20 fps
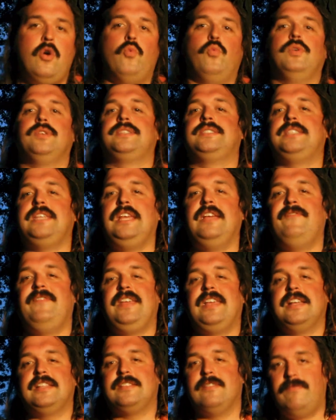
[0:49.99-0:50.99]
We'll see if he
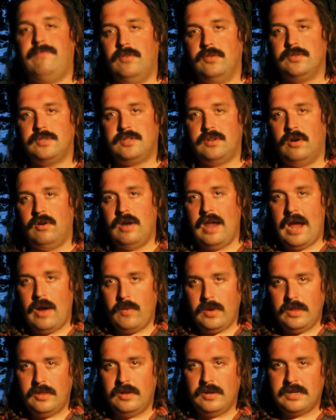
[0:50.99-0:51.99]
gets a full start, how
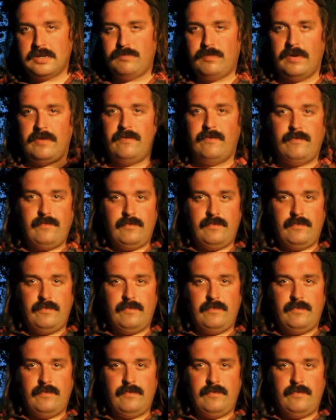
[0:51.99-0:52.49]
he looks, but